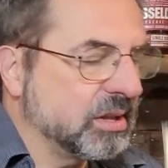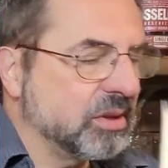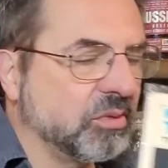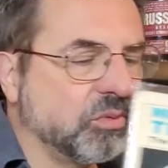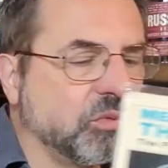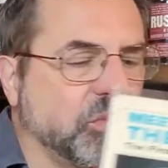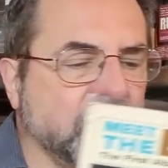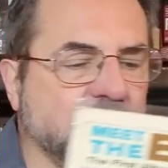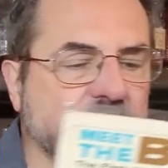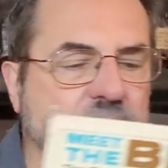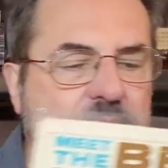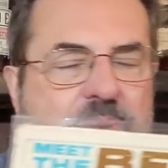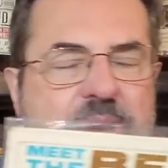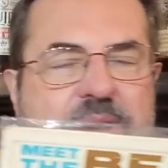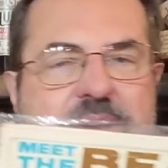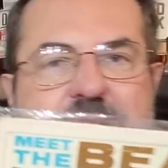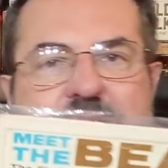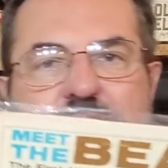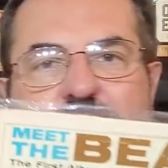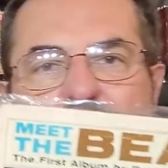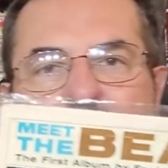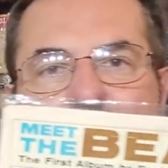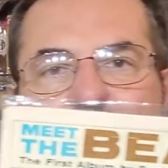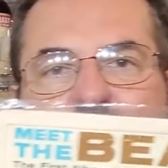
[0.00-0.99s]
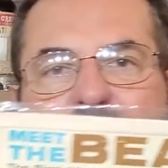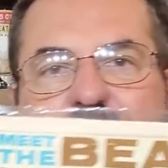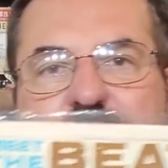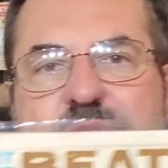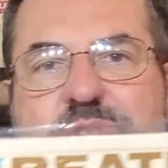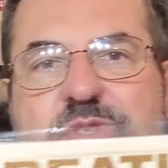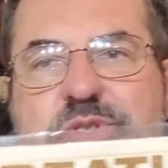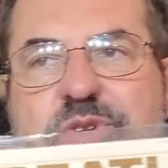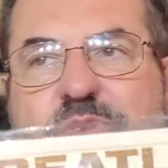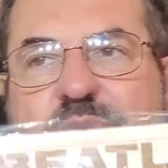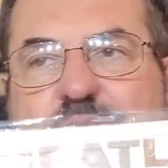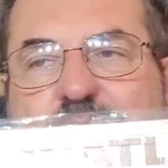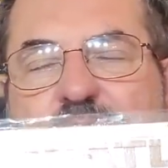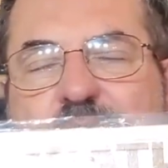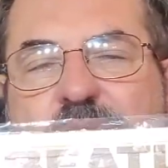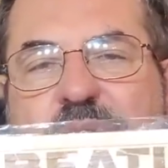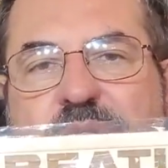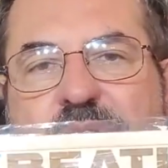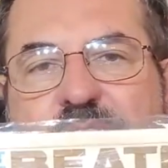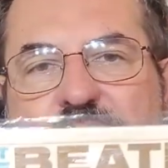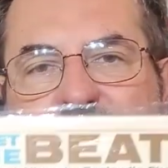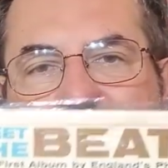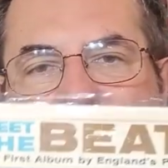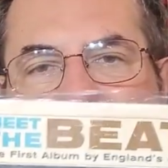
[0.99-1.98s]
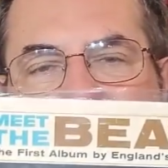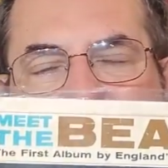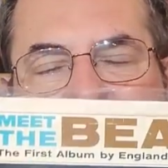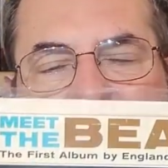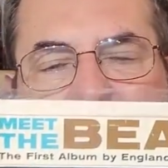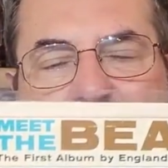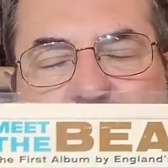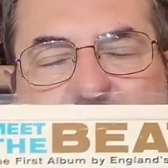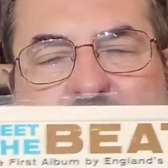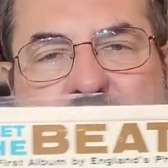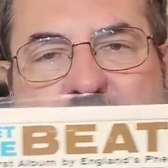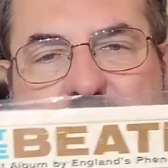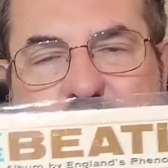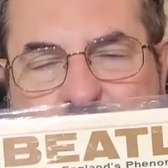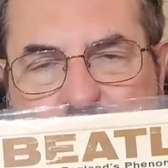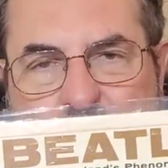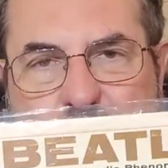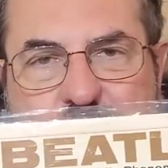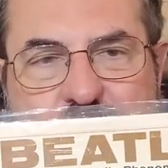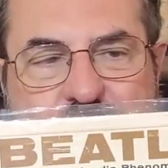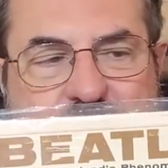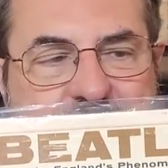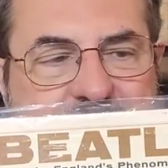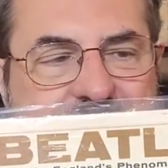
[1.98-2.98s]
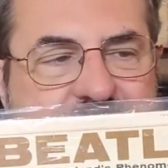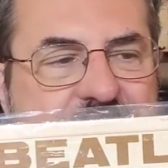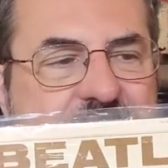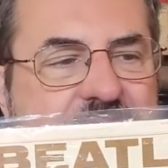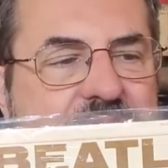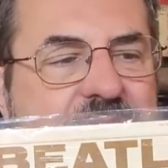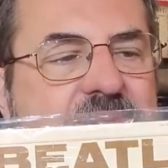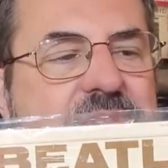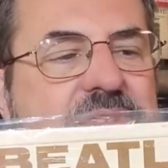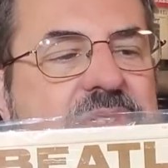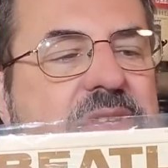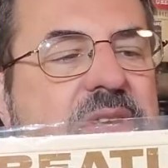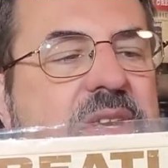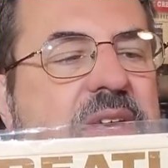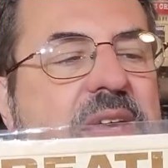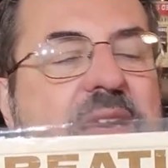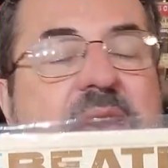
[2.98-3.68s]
one of my original mono pressings,